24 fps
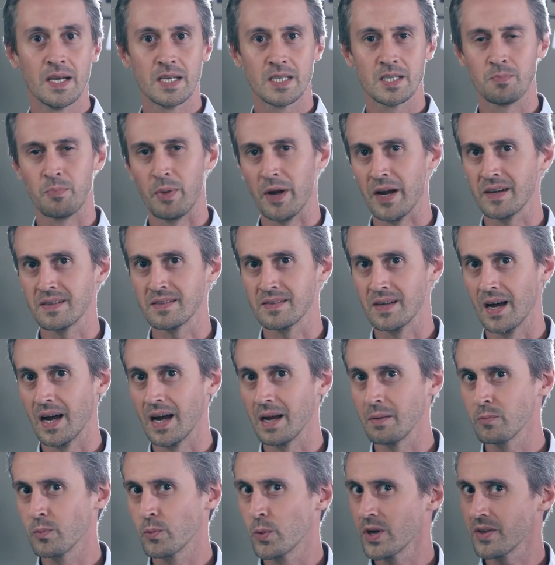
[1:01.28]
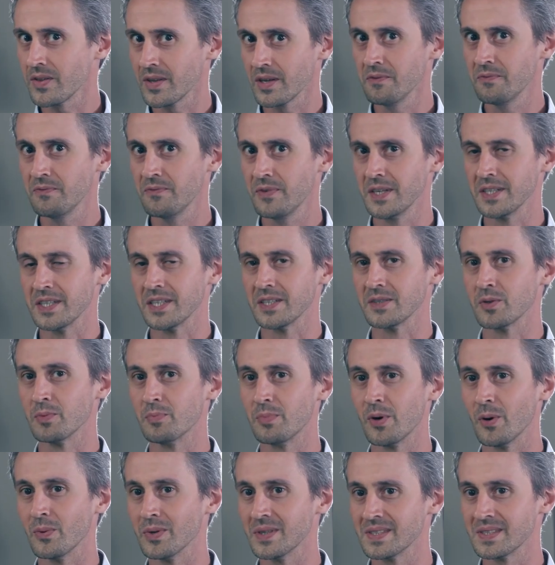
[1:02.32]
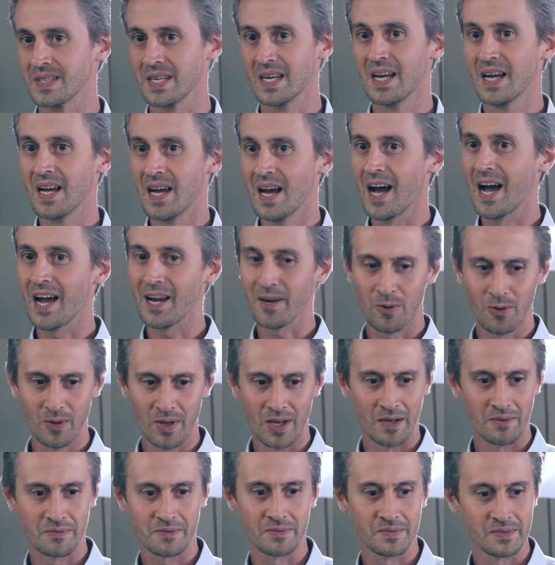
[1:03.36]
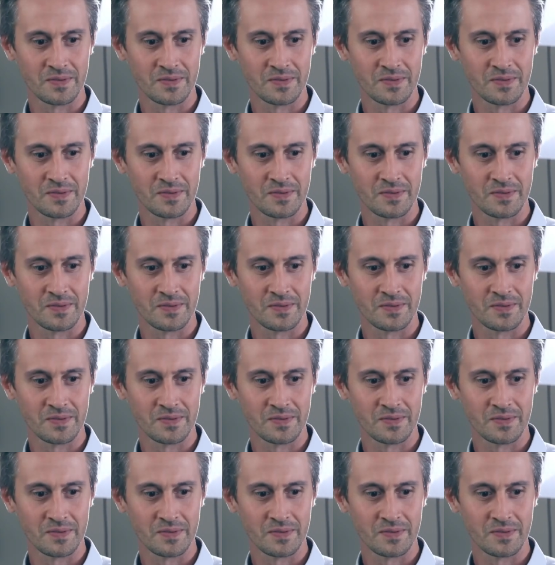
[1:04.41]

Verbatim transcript: spare time with Infineon components. Hi, Olaf.